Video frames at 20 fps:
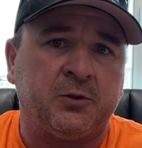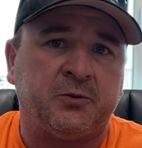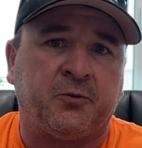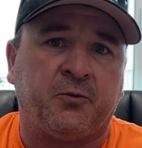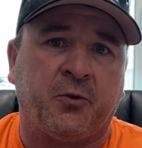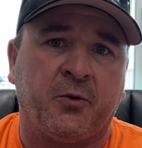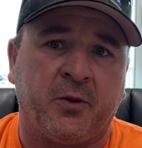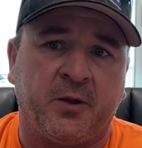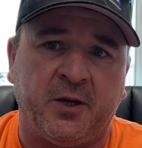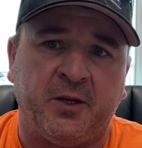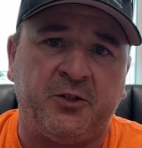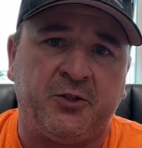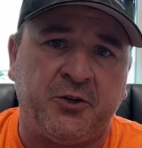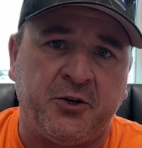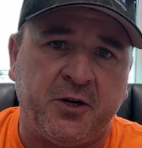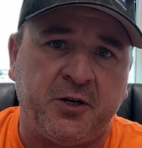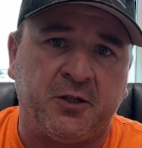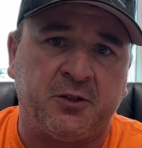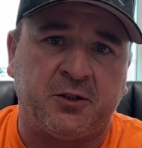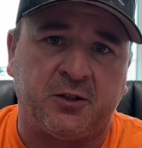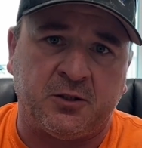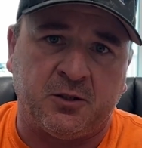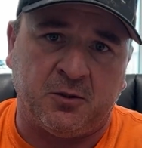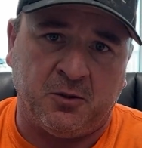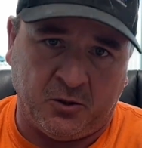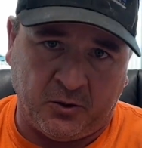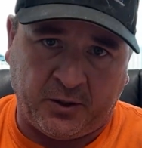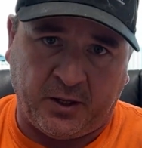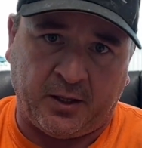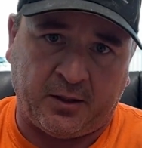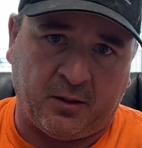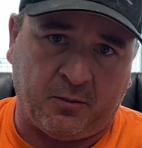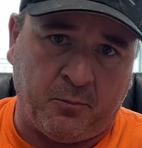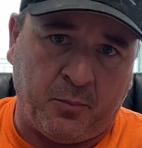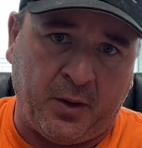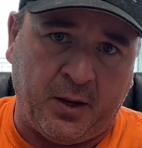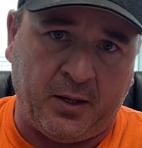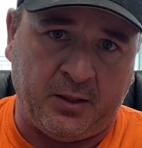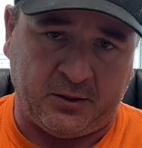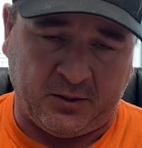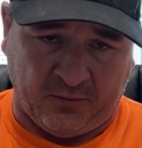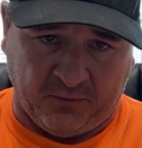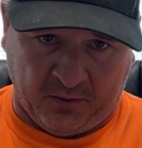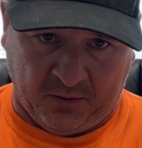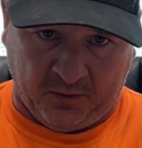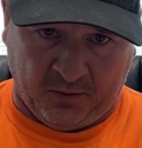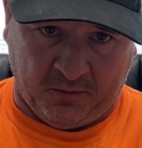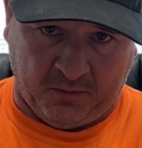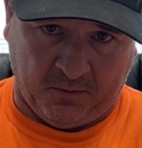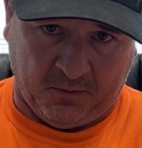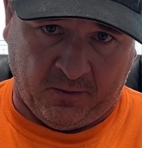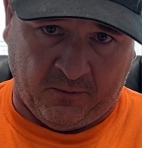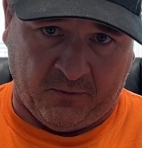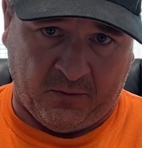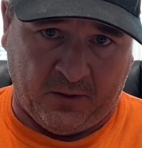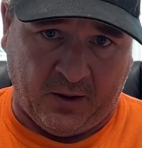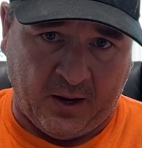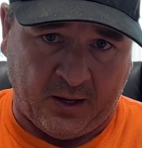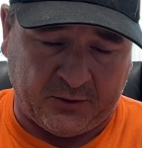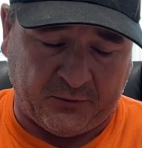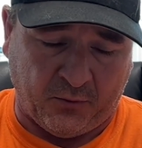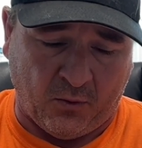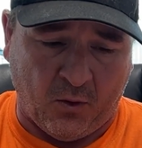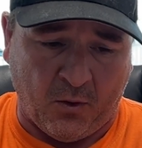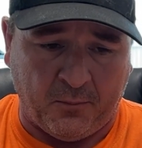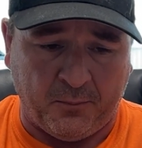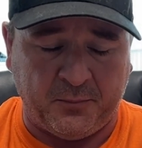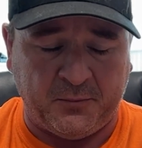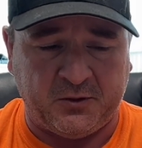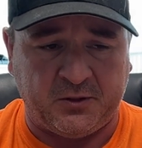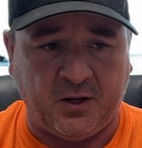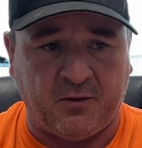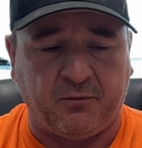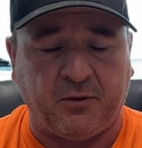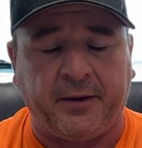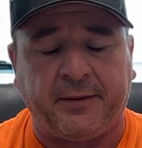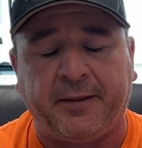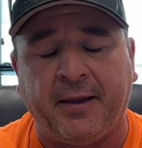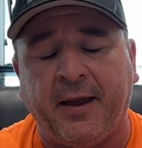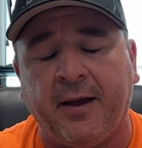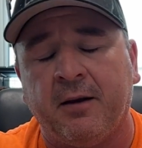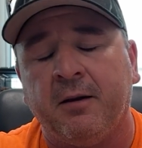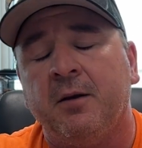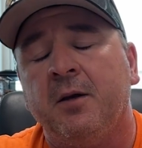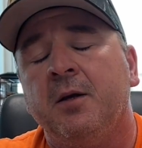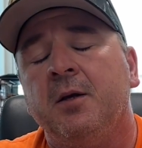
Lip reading: for the engineers to look at the base of the asphalt and stuff like that.